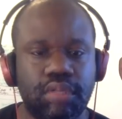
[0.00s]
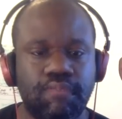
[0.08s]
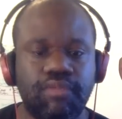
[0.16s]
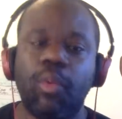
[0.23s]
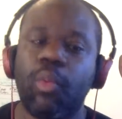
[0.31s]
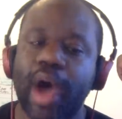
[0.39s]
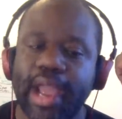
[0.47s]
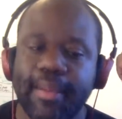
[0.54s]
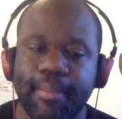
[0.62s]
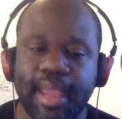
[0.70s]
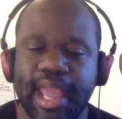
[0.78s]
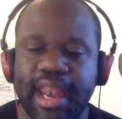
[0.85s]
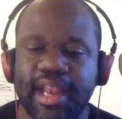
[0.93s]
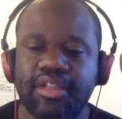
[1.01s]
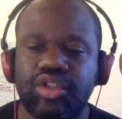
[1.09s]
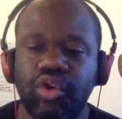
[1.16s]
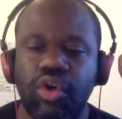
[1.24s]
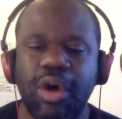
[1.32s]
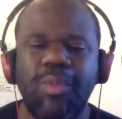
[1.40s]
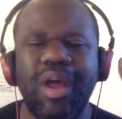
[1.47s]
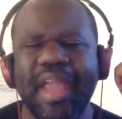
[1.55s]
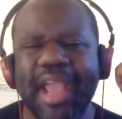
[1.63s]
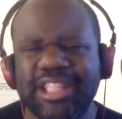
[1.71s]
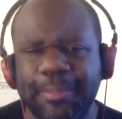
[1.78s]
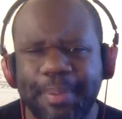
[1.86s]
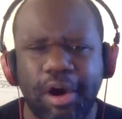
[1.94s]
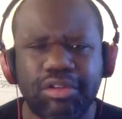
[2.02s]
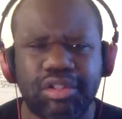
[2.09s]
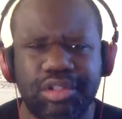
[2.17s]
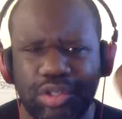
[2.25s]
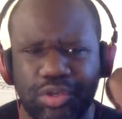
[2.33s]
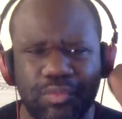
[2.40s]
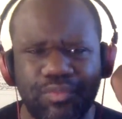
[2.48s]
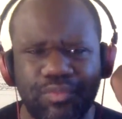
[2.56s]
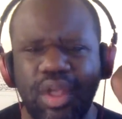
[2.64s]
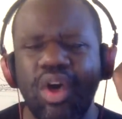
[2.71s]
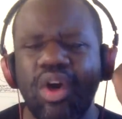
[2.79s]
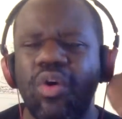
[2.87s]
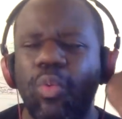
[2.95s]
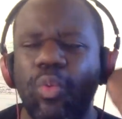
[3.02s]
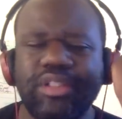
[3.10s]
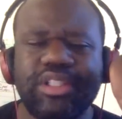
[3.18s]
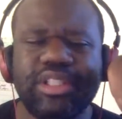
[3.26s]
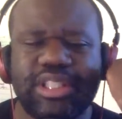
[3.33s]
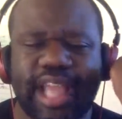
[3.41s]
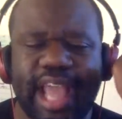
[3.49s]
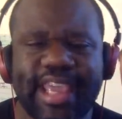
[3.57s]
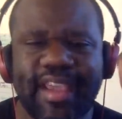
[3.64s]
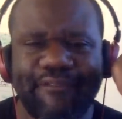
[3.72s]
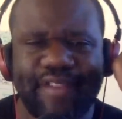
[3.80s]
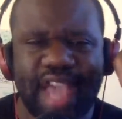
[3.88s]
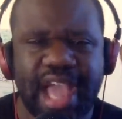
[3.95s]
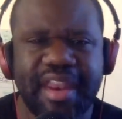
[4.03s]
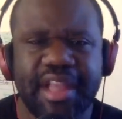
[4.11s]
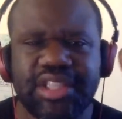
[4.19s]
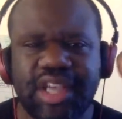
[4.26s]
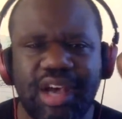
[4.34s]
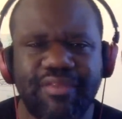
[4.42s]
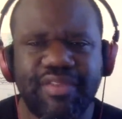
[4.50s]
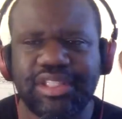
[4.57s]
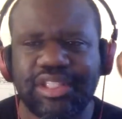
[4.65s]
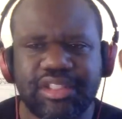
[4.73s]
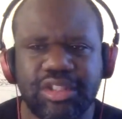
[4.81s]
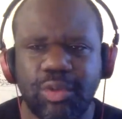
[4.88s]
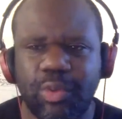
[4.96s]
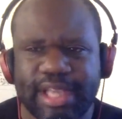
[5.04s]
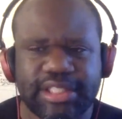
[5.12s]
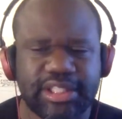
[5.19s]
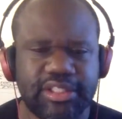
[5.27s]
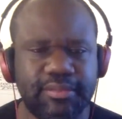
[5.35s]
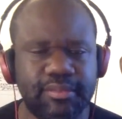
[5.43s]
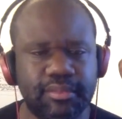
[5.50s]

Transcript: The white man is doing what he's supposed to do, which is take advantage of a situation.